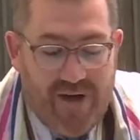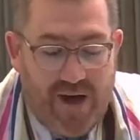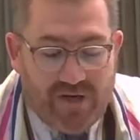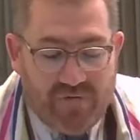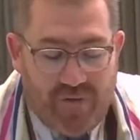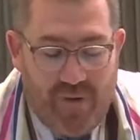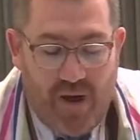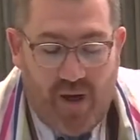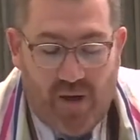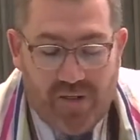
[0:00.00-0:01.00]
us from
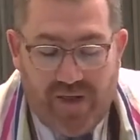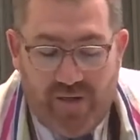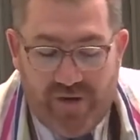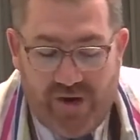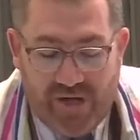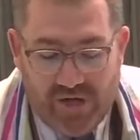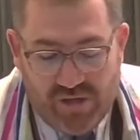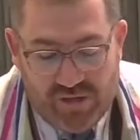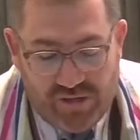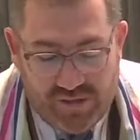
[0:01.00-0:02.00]
all the other
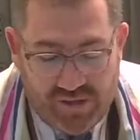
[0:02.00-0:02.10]
nations.